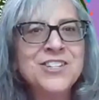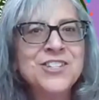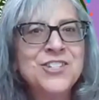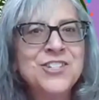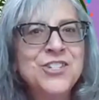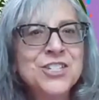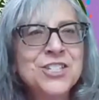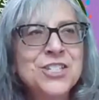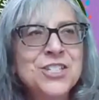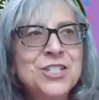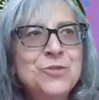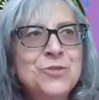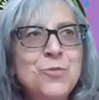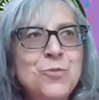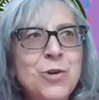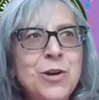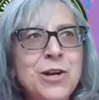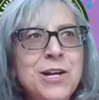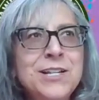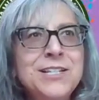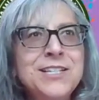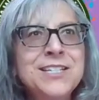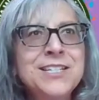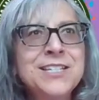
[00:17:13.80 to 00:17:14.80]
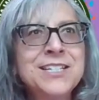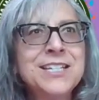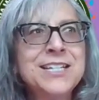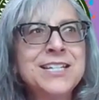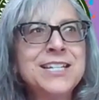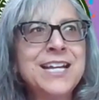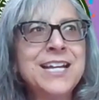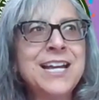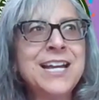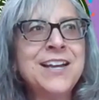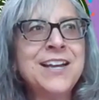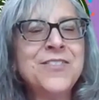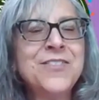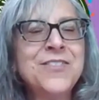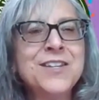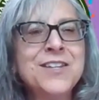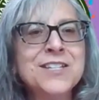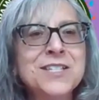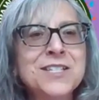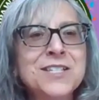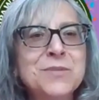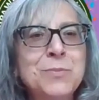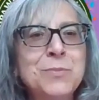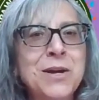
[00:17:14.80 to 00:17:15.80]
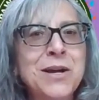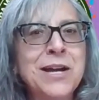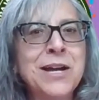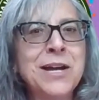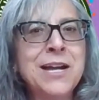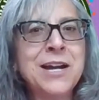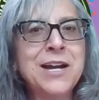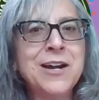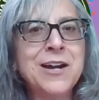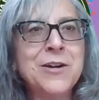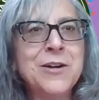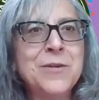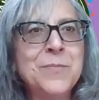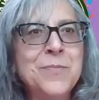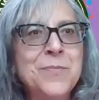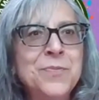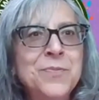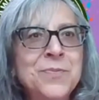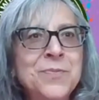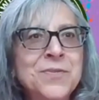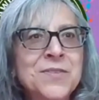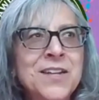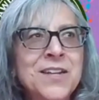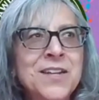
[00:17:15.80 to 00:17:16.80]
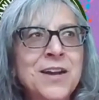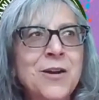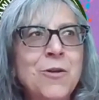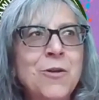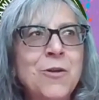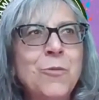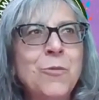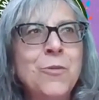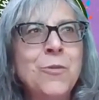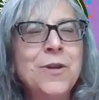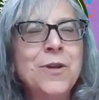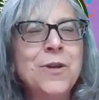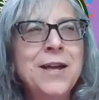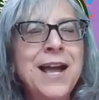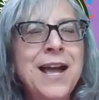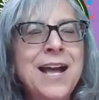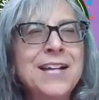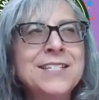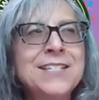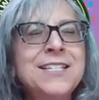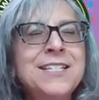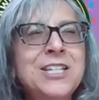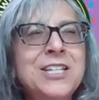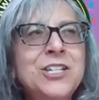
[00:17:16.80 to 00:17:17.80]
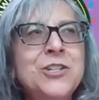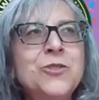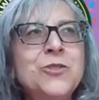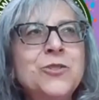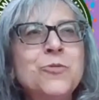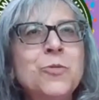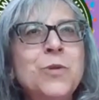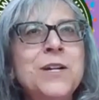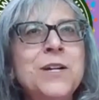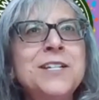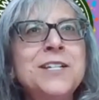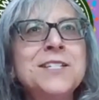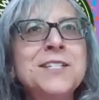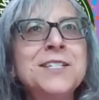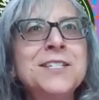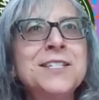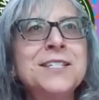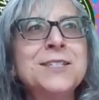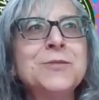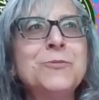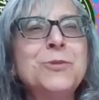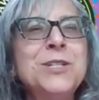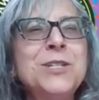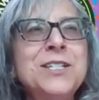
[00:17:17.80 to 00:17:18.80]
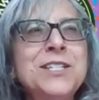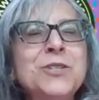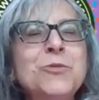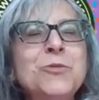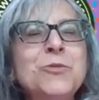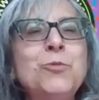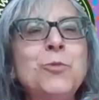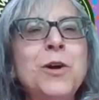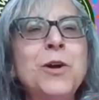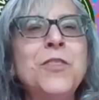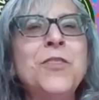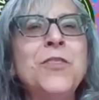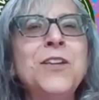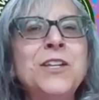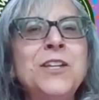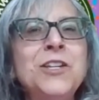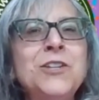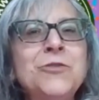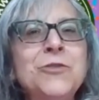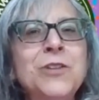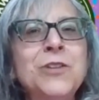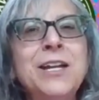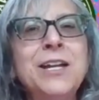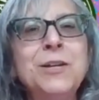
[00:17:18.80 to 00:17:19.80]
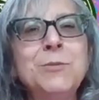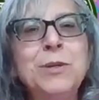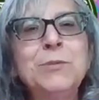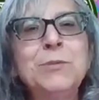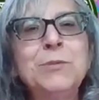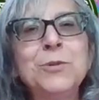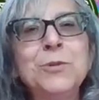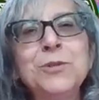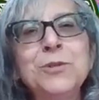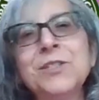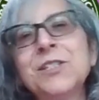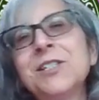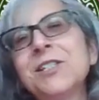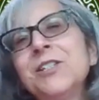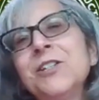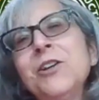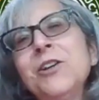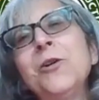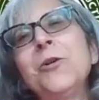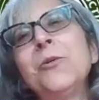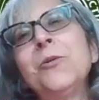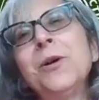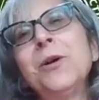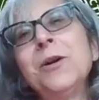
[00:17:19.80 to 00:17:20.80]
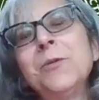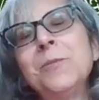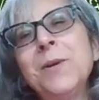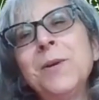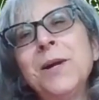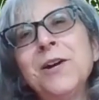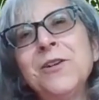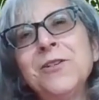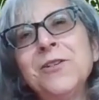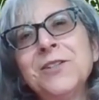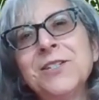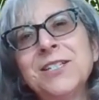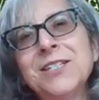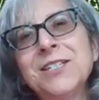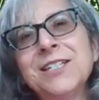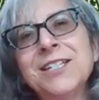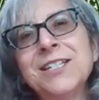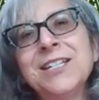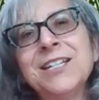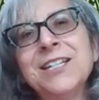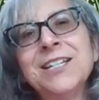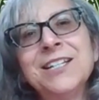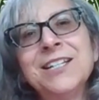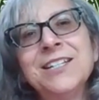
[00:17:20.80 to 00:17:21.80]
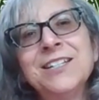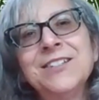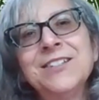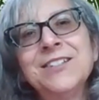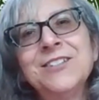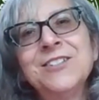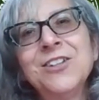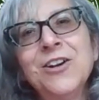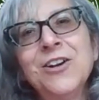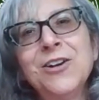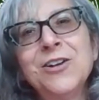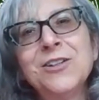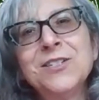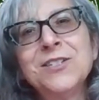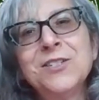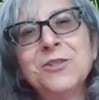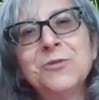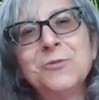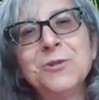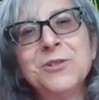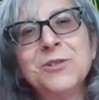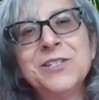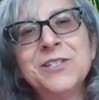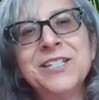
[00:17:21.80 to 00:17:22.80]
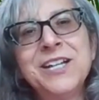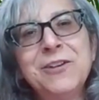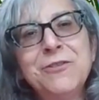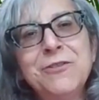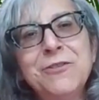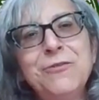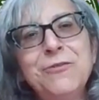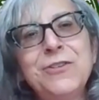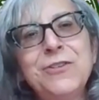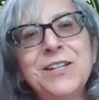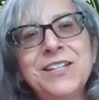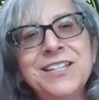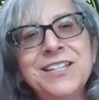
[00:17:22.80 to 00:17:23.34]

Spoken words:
Just want to end this by asking you, what is the one thing you'd like people to know about dogs who are deaf?